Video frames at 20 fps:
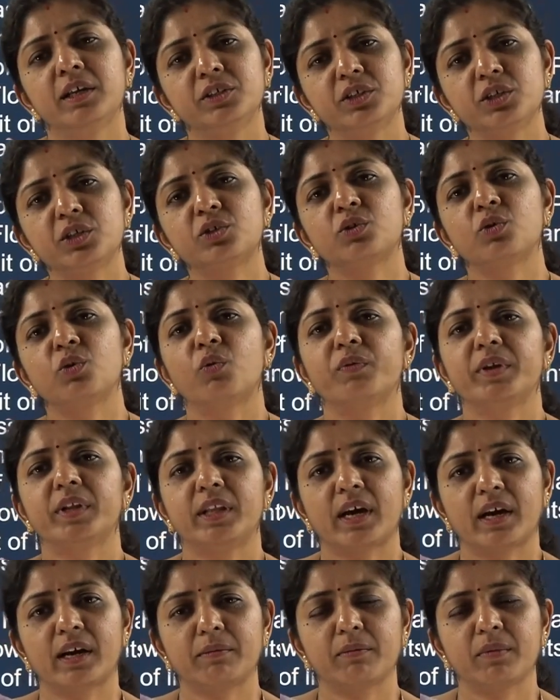Just go with
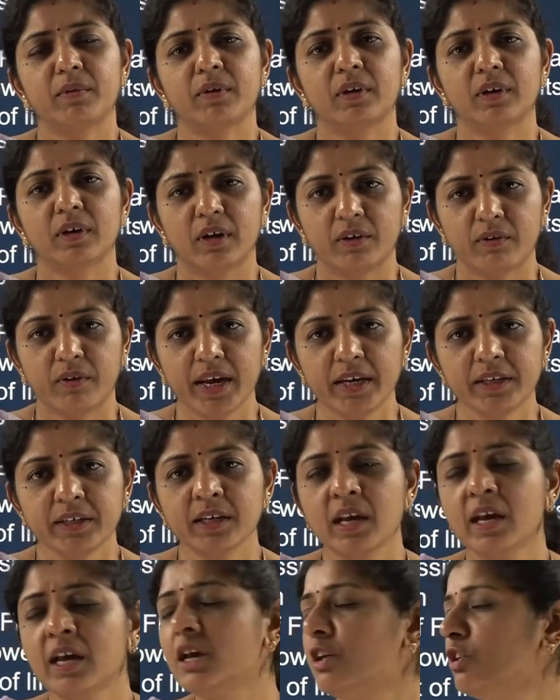that,
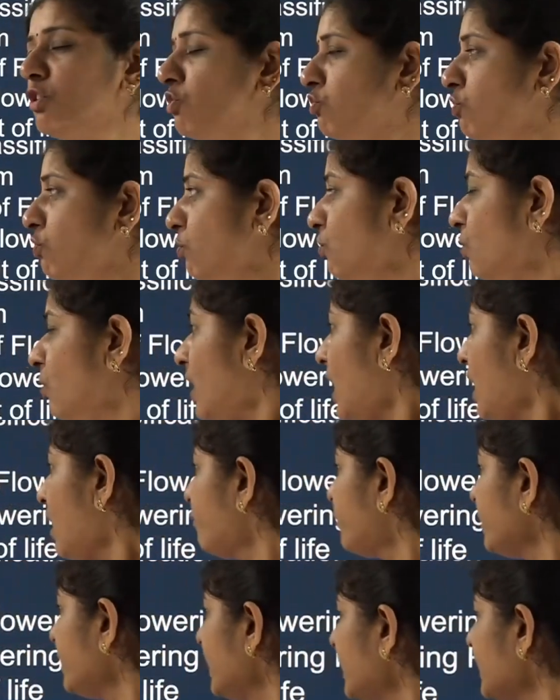right? So
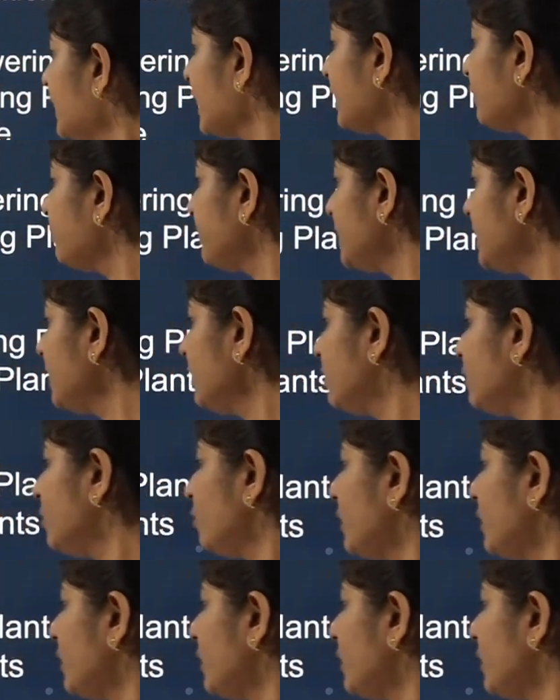after the anatomy,